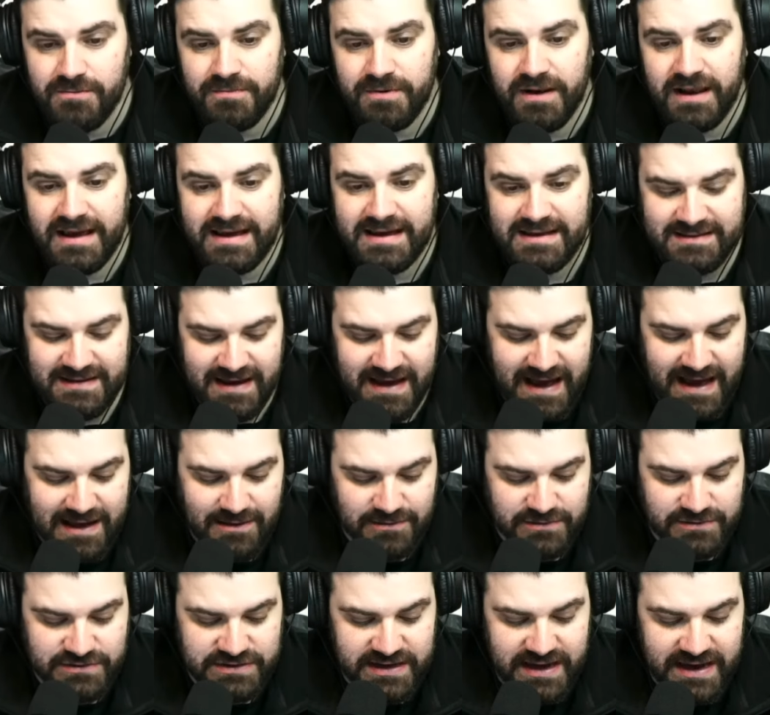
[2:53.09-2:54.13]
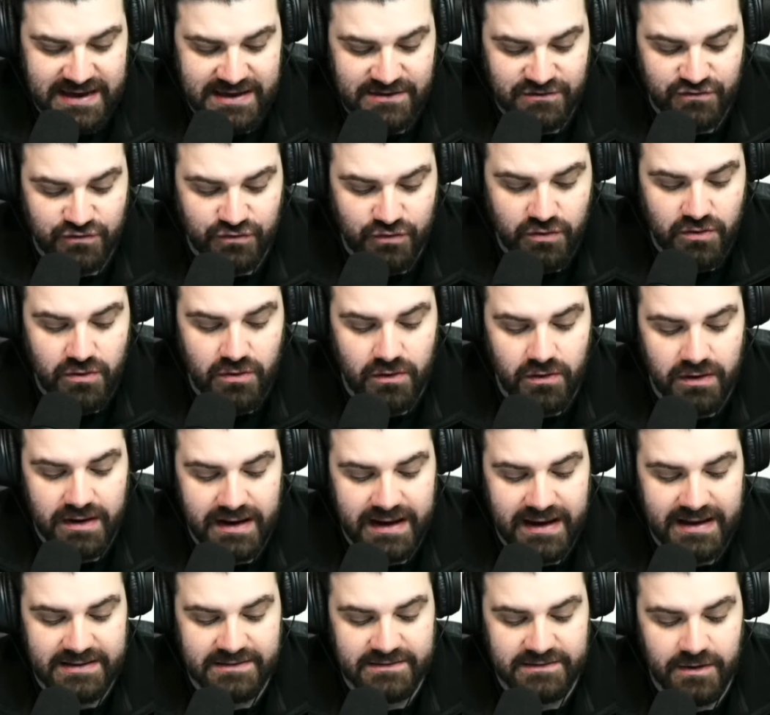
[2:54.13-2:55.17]
played out a draw,
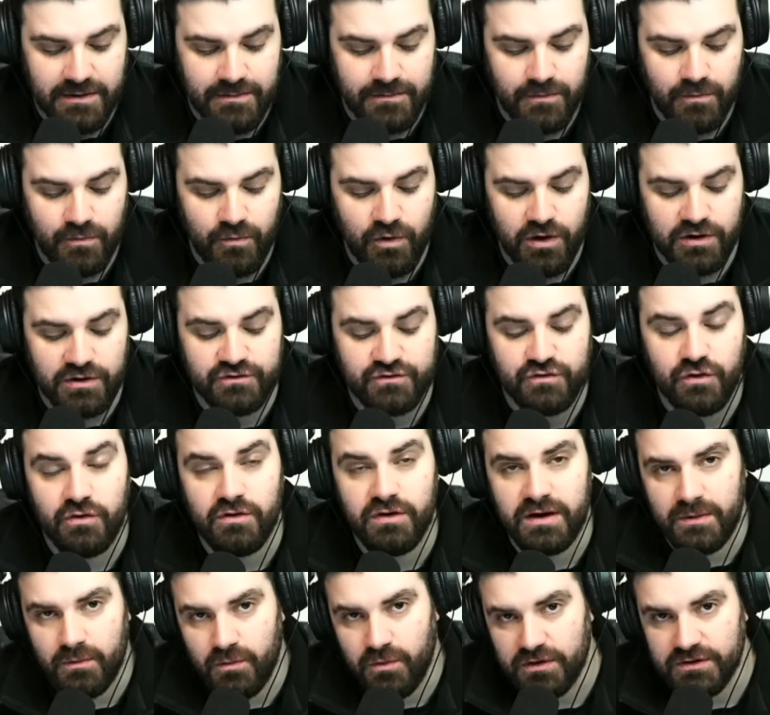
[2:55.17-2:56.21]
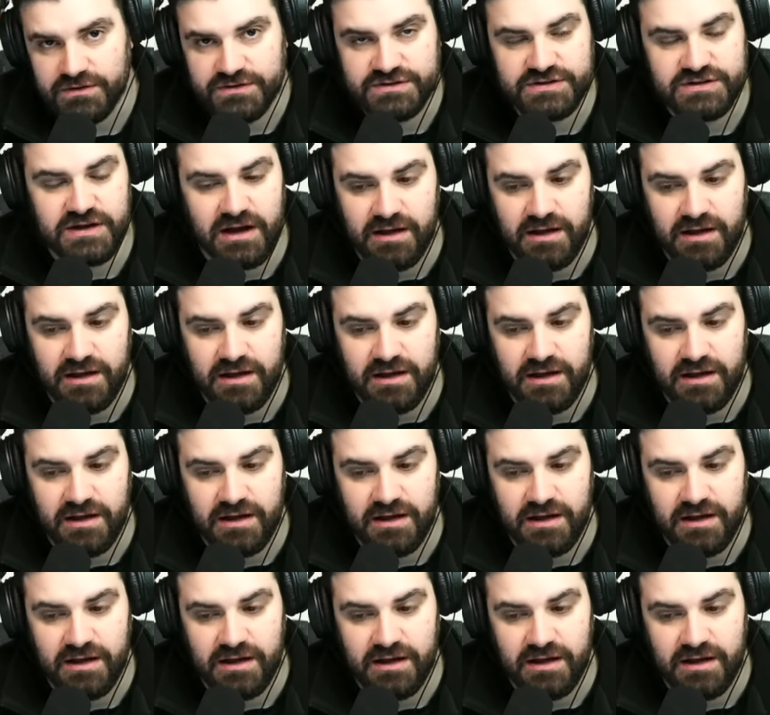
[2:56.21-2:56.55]
and what a draw it was.